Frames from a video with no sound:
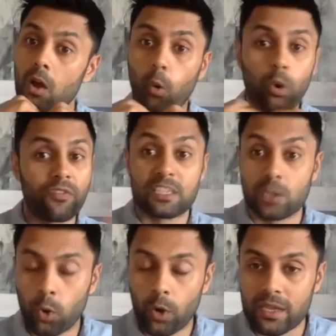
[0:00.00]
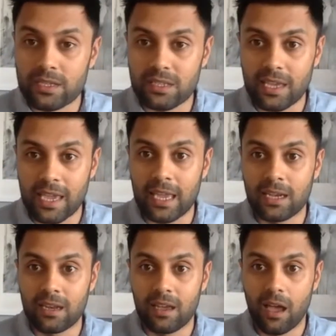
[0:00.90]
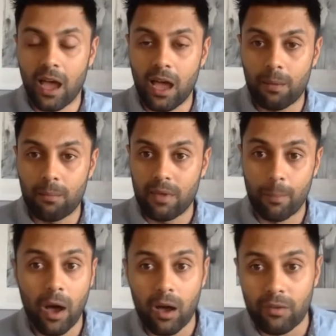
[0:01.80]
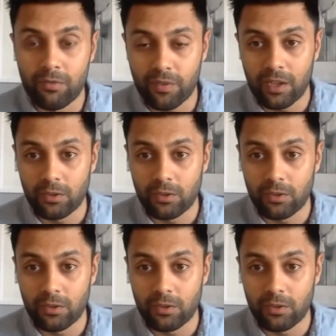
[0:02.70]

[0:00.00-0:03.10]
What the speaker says: all of these lawyers in a part of